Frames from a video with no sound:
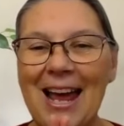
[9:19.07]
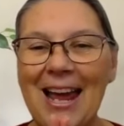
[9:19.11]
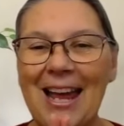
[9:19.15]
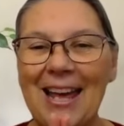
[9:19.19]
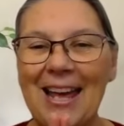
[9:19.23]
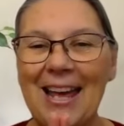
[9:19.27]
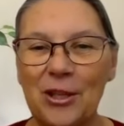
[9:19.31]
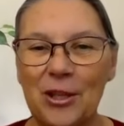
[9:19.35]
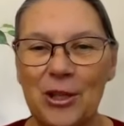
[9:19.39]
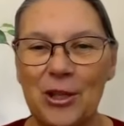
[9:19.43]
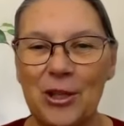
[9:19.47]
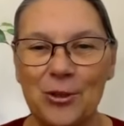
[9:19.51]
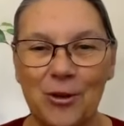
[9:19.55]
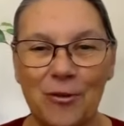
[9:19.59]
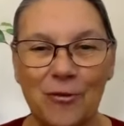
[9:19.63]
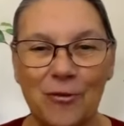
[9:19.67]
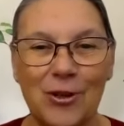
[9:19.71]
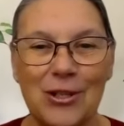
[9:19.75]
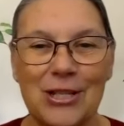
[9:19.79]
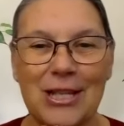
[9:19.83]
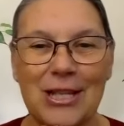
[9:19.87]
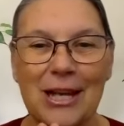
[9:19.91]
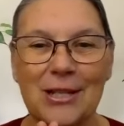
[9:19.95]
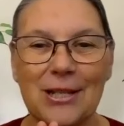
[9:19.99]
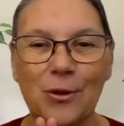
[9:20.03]
And the
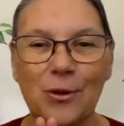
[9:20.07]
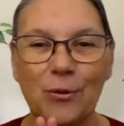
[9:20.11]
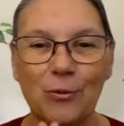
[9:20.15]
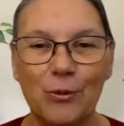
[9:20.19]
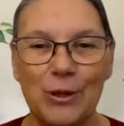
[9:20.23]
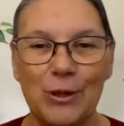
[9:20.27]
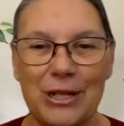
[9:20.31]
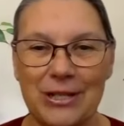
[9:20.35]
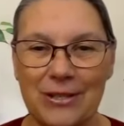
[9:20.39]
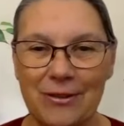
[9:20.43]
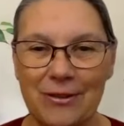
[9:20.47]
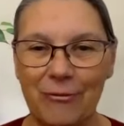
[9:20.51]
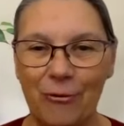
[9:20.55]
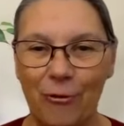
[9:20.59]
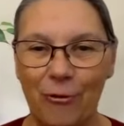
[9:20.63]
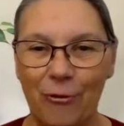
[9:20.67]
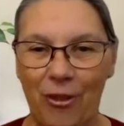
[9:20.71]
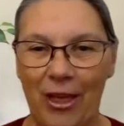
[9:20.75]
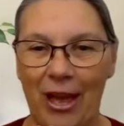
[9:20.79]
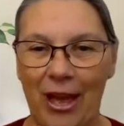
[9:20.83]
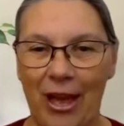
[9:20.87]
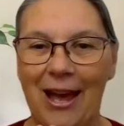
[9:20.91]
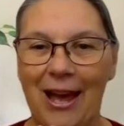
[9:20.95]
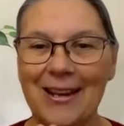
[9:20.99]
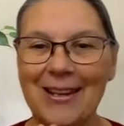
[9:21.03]
universe has a reason for
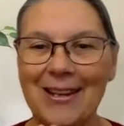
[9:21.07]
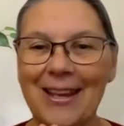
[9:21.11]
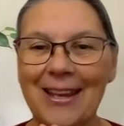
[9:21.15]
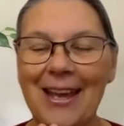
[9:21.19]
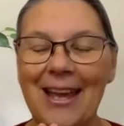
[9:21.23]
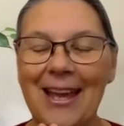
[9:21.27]
that.